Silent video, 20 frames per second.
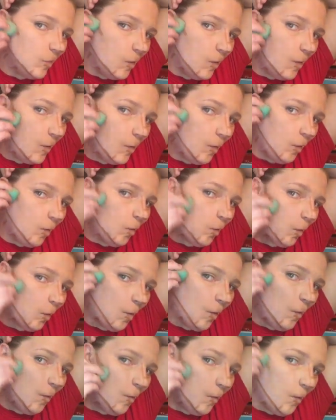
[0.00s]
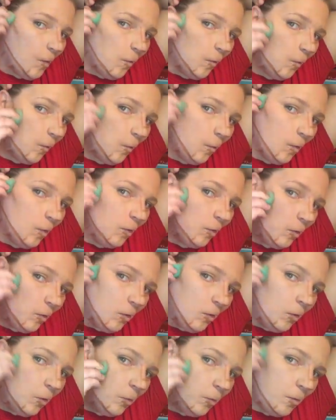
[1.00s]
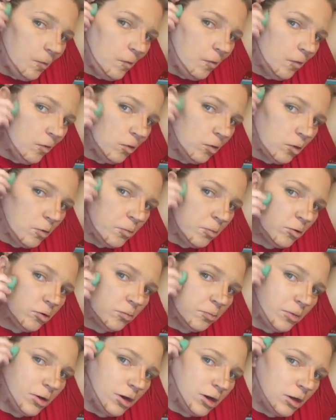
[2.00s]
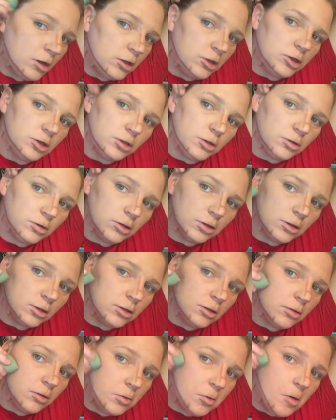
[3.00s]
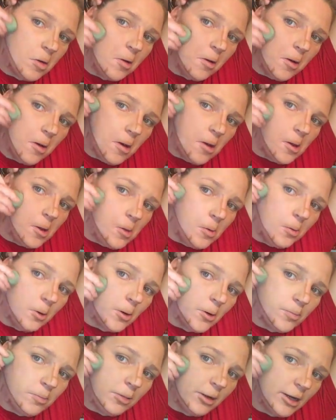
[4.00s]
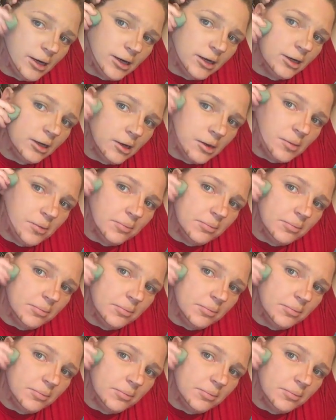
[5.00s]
Alright, so with the super sponge, just you want to blend it.